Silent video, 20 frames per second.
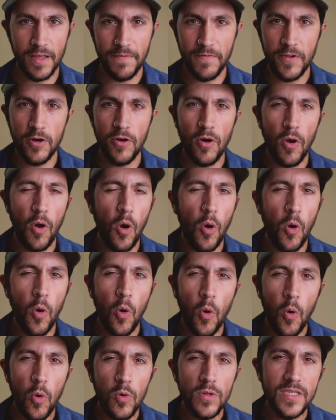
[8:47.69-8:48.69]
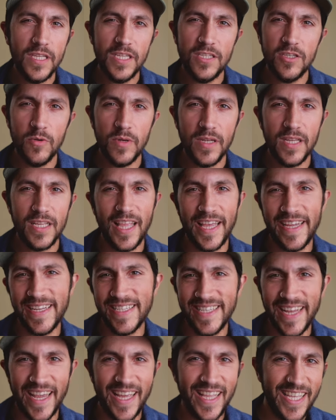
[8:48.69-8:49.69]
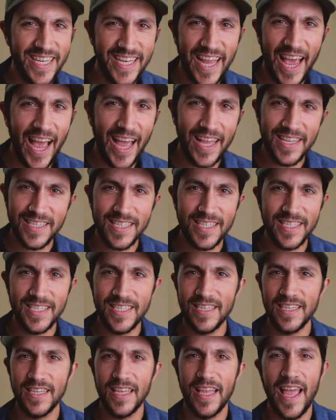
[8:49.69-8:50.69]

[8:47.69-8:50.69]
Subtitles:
If you're only doing like daily tasks